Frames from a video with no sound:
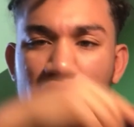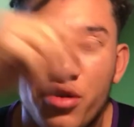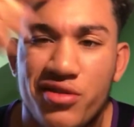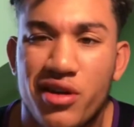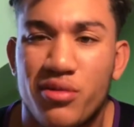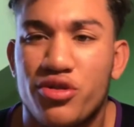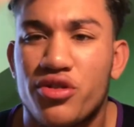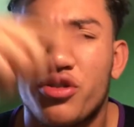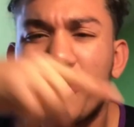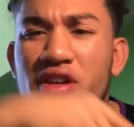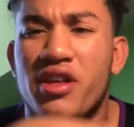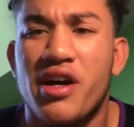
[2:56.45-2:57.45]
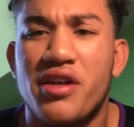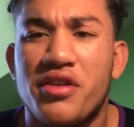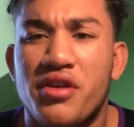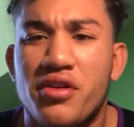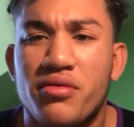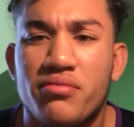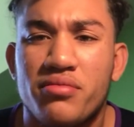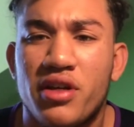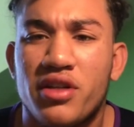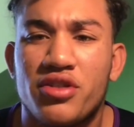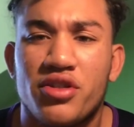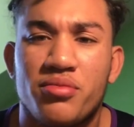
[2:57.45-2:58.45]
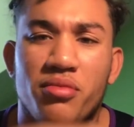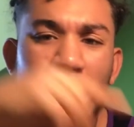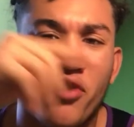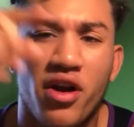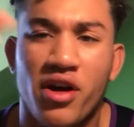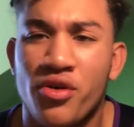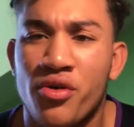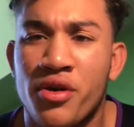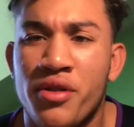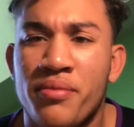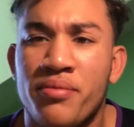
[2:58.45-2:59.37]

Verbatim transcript: So I'm just gonna chuck that in here. That's just before I go in.